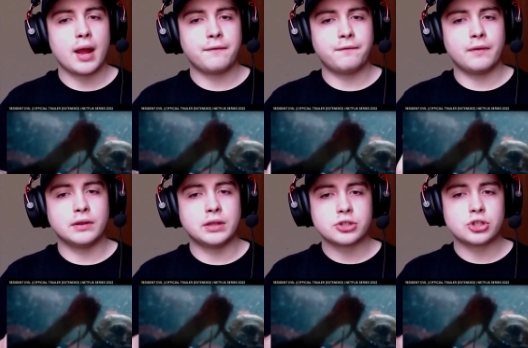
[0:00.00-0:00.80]
if
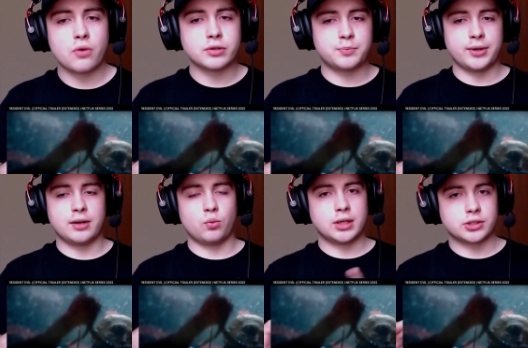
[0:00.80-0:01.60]
this show is
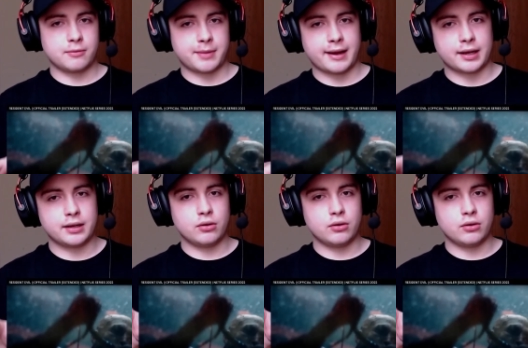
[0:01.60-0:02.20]
bringing Wesker back,